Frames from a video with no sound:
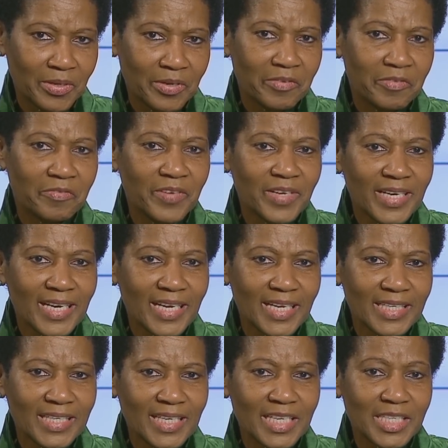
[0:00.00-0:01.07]

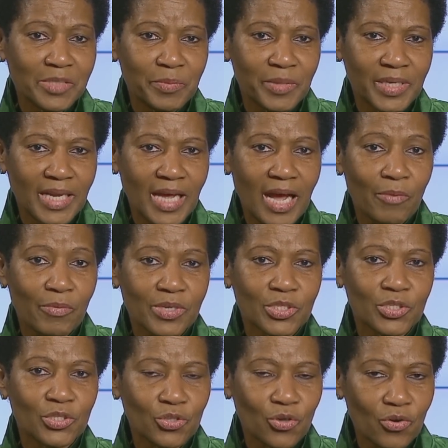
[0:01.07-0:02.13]
Finland has been our
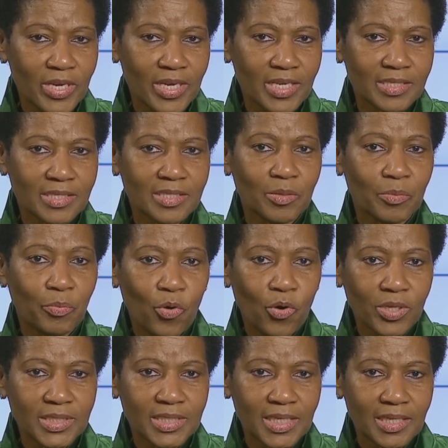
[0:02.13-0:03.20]
strongest
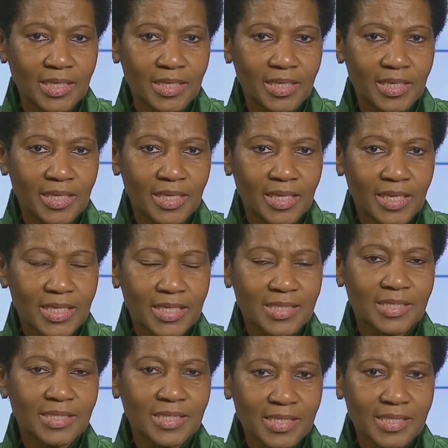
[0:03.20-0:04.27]
supporter
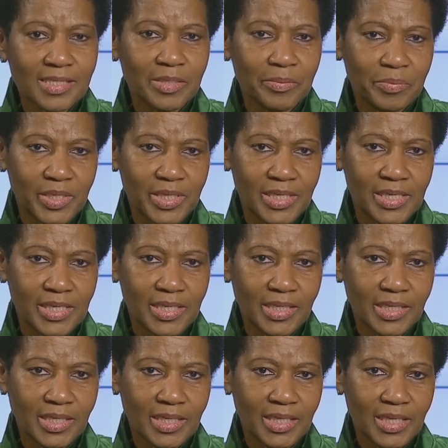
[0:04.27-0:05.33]
since the beginning.
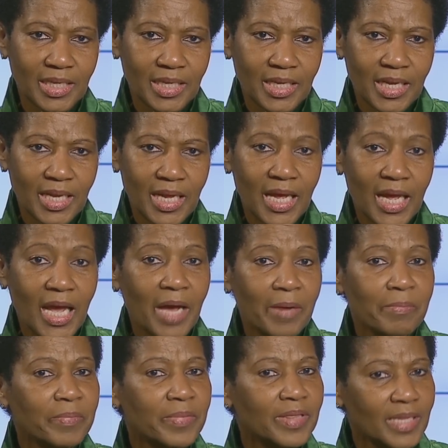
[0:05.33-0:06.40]

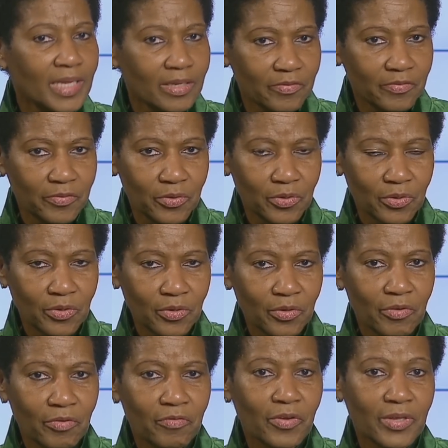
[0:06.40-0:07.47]
I'm thankful
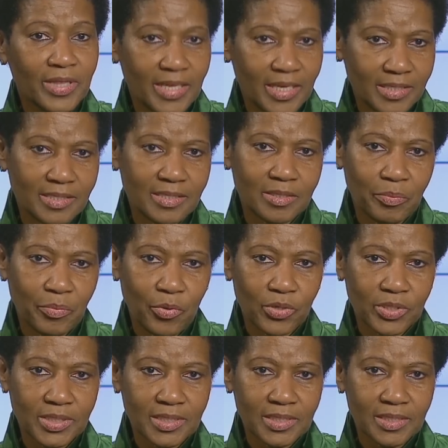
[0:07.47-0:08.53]
for that
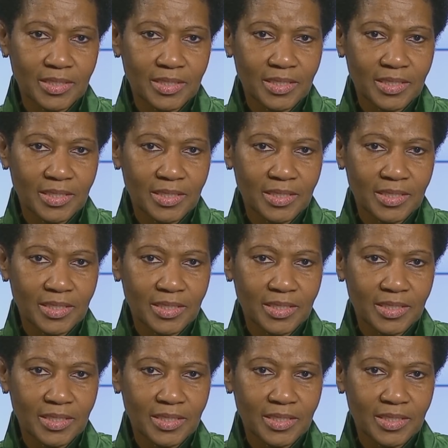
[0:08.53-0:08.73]
support.